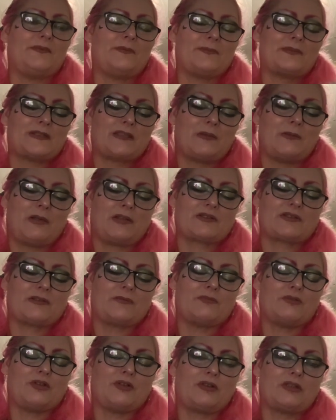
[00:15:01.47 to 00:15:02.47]
him so much,
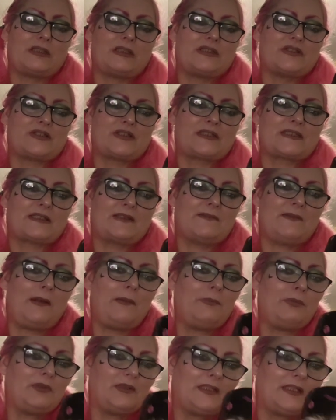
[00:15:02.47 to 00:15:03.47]
I'm not going to just give up on